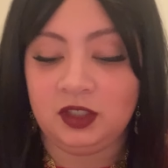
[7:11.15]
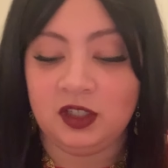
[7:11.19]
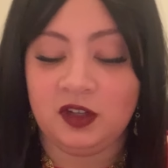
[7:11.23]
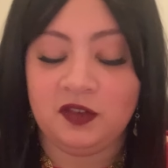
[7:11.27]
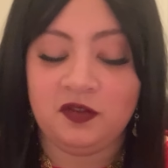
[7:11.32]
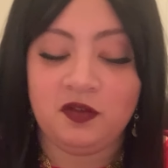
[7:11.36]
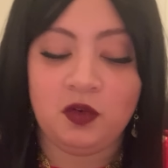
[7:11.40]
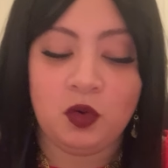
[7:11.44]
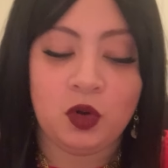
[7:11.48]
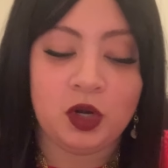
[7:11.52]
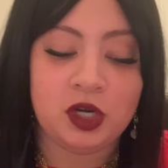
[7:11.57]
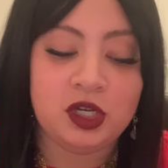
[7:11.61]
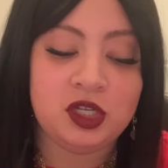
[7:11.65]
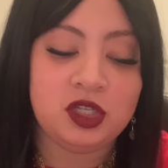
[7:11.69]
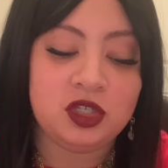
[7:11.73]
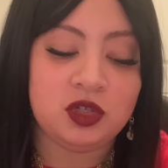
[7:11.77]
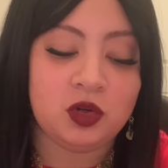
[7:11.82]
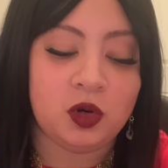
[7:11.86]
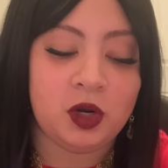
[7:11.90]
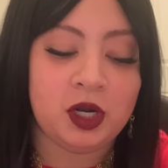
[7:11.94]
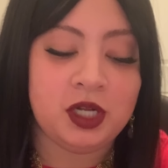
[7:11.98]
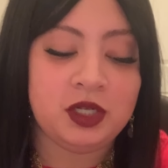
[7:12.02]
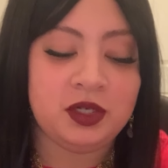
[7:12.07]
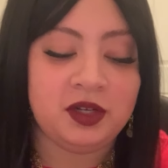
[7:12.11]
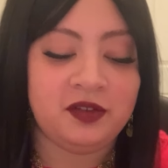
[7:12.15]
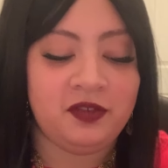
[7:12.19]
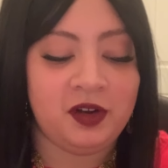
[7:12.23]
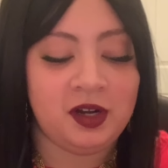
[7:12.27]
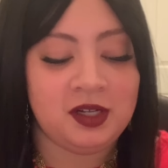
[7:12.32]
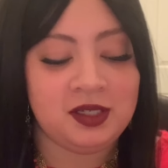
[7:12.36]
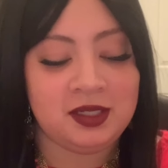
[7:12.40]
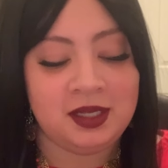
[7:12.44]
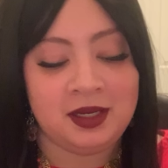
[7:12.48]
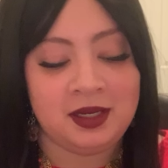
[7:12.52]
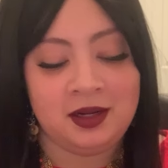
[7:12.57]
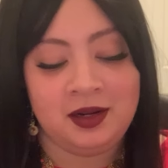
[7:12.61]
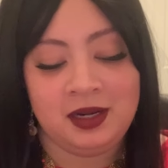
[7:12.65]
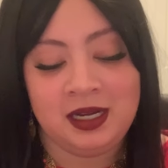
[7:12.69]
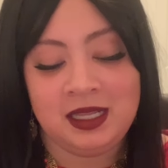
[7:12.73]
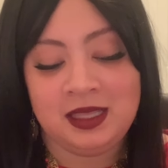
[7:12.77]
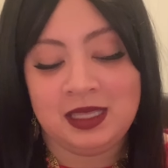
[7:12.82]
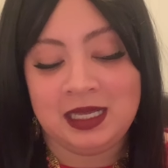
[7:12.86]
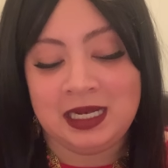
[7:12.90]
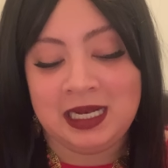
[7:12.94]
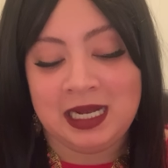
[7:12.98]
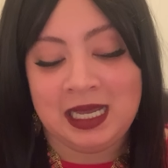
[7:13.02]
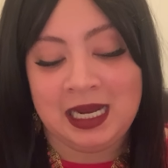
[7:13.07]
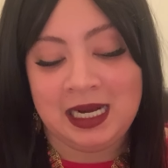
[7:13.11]
Four of Swords reversed underneath
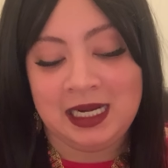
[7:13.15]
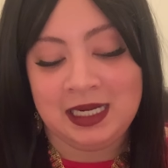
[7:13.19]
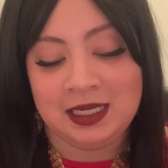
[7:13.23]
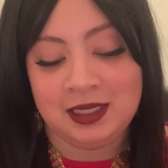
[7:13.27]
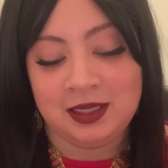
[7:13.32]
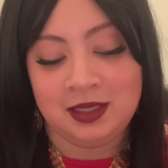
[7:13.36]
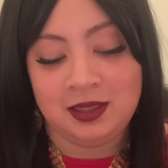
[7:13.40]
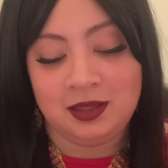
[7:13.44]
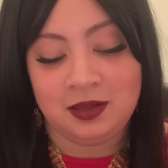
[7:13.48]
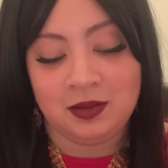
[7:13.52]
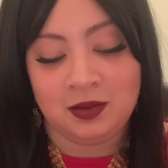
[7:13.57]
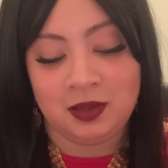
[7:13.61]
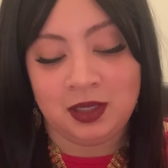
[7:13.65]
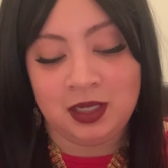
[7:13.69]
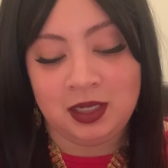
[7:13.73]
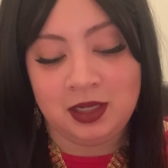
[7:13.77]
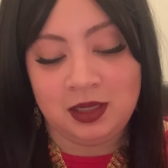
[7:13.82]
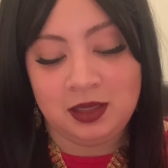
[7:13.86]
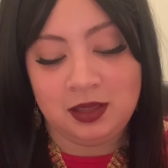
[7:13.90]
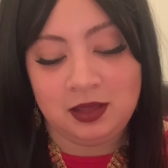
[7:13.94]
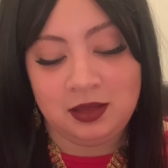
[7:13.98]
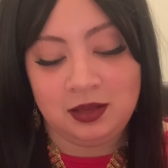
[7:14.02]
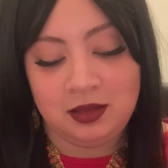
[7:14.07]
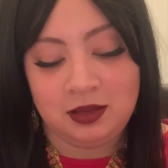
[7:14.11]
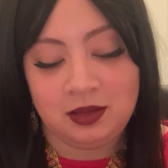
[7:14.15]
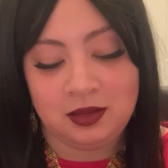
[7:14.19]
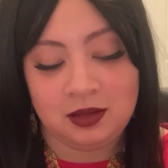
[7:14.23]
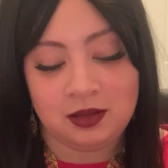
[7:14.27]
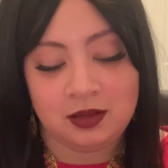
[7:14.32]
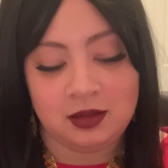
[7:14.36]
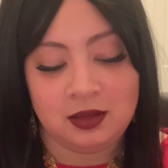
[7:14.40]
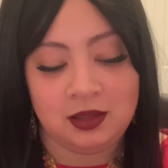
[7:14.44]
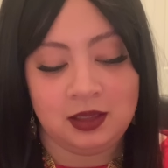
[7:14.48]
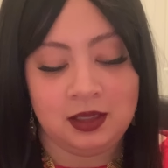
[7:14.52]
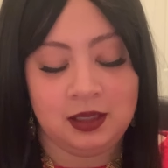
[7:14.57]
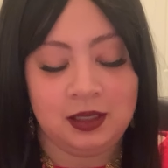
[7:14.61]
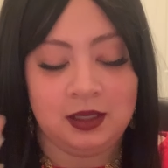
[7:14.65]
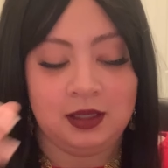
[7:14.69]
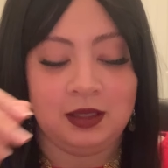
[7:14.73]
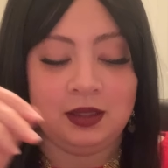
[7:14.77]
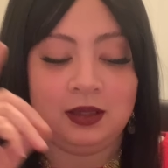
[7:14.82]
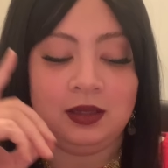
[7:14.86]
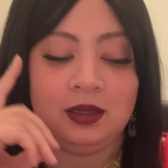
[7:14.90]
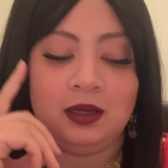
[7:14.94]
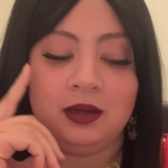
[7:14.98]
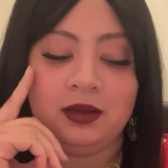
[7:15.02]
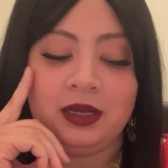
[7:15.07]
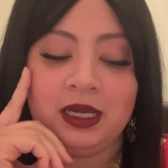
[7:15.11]
the Nine of Swords.
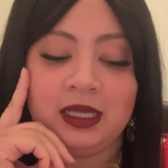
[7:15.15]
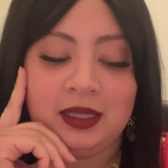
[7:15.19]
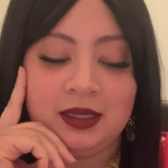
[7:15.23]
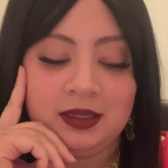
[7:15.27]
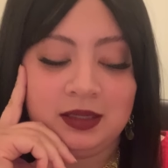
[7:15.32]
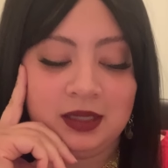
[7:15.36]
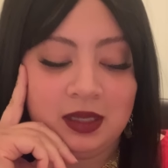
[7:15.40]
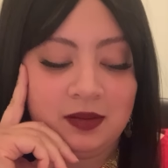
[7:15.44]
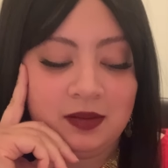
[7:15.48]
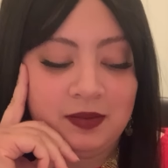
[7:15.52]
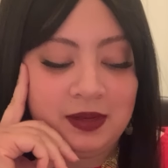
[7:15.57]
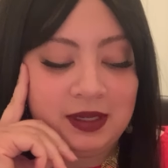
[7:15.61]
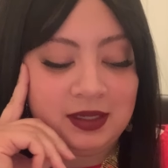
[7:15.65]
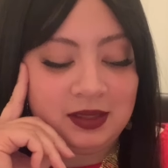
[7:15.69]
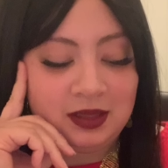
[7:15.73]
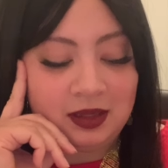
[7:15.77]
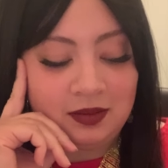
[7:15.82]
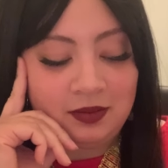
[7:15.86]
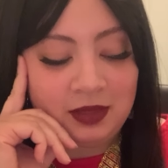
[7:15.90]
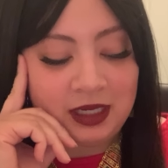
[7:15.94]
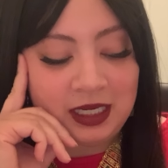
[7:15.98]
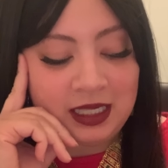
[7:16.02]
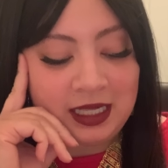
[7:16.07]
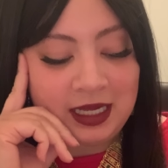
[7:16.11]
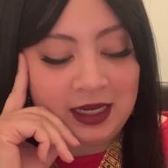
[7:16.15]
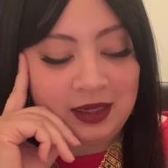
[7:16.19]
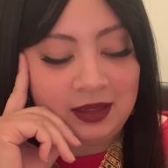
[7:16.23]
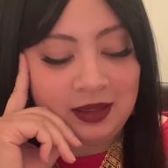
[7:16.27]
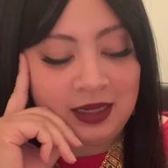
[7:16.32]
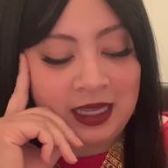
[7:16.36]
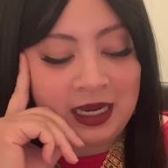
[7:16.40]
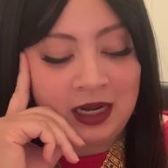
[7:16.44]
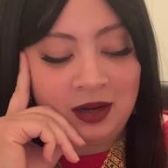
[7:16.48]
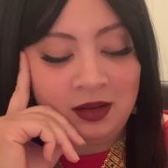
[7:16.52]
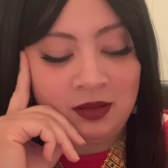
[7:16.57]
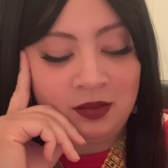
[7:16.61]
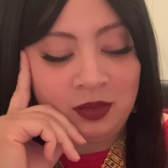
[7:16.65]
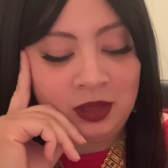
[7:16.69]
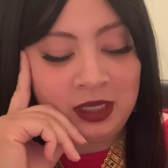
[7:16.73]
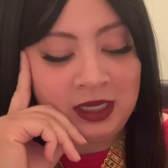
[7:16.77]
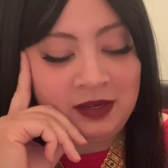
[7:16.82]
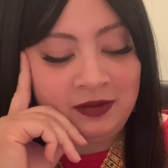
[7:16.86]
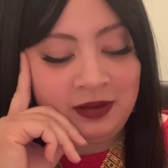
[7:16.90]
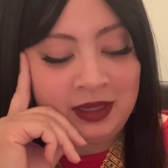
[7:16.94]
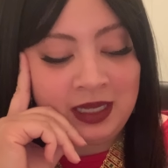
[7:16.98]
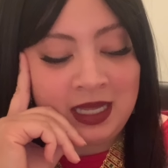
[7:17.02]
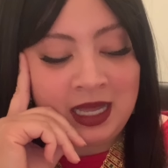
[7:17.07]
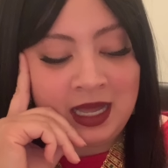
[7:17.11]
Okay, this could be somebody that they don't
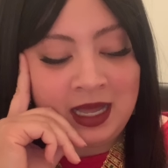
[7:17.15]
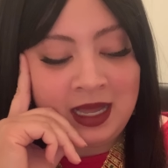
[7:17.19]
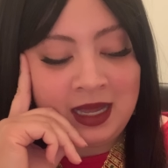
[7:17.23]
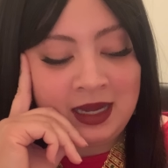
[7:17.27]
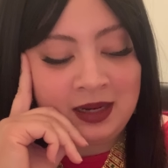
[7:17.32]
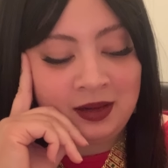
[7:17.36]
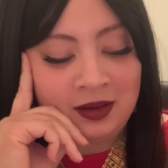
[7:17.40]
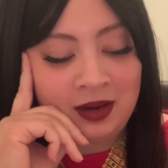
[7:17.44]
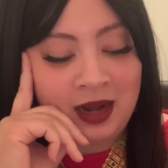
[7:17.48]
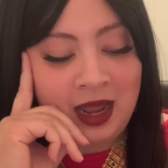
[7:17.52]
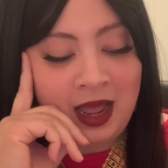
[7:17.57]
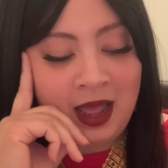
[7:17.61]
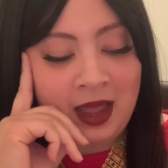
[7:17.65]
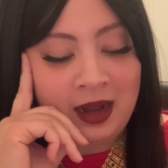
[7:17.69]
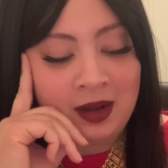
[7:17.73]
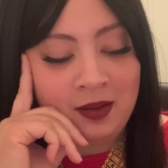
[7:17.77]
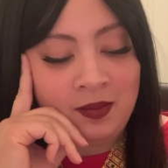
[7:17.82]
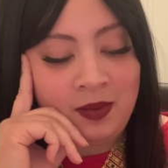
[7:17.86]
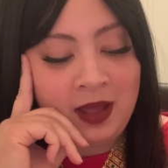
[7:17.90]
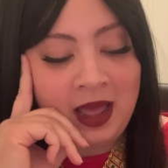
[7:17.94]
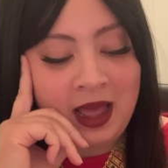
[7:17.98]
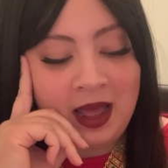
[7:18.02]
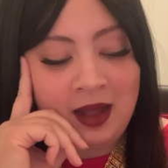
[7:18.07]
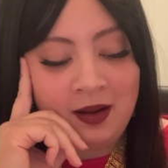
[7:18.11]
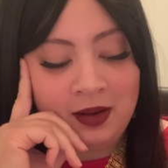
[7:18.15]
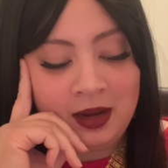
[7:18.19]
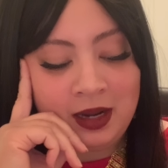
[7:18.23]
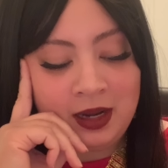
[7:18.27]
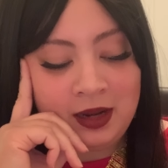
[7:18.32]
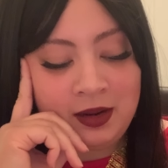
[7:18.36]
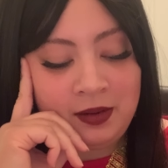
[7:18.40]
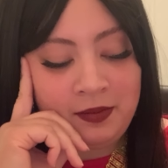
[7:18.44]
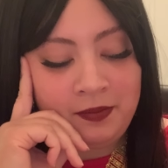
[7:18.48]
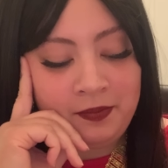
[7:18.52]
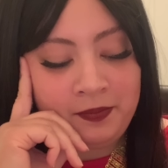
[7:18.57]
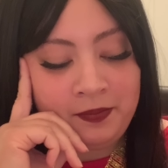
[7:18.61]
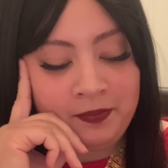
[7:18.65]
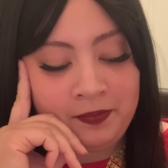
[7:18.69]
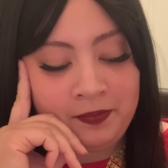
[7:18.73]
believe in God or a higher power.